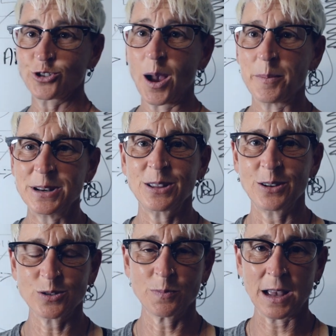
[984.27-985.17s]
trauma to
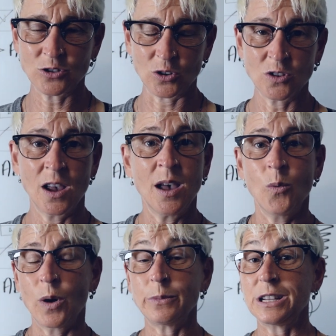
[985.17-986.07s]
those muscles.
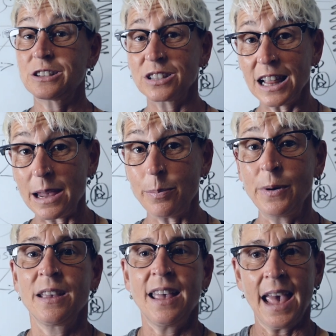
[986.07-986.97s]
When we sleep
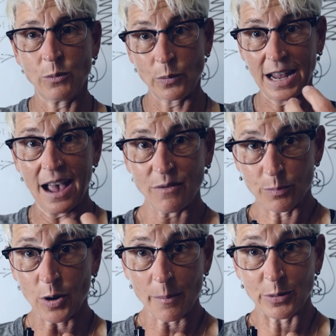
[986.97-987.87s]
and when we have the
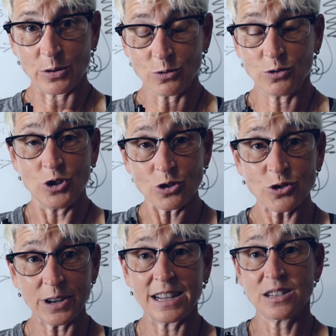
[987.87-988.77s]
proper nu
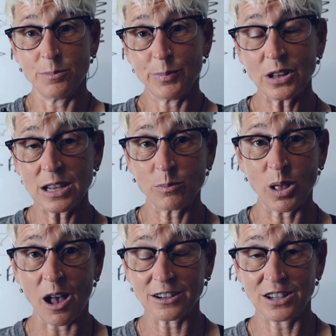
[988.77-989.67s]
nutrients and building
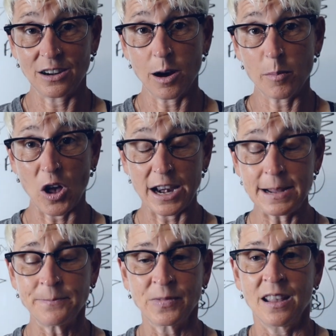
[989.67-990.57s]
blocks in our
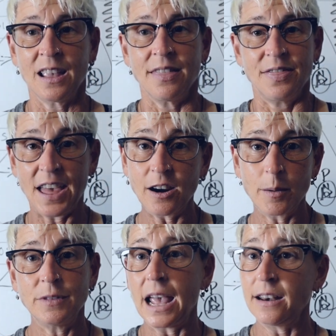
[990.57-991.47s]
body, then
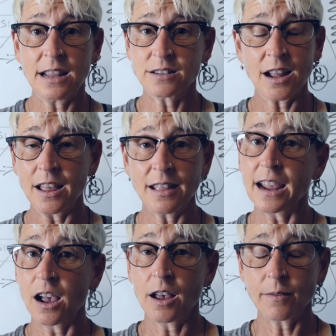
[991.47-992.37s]
our, and that's not
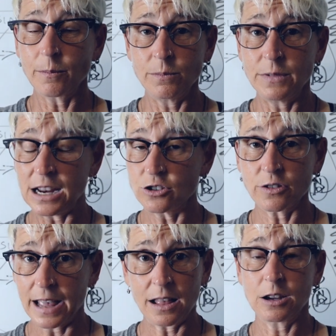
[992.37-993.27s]
like a Nature
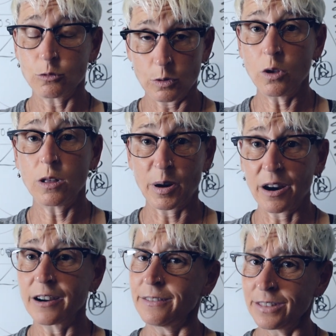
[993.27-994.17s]
Valley granola
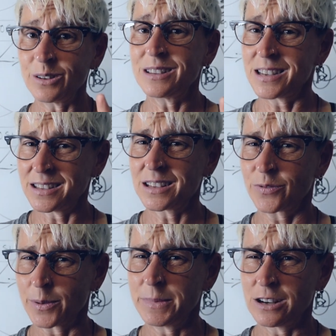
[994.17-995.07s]
bar, even though it says it's
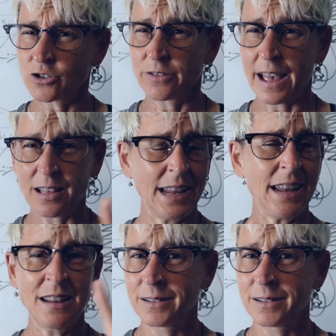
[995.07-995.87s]
from Nature Valley,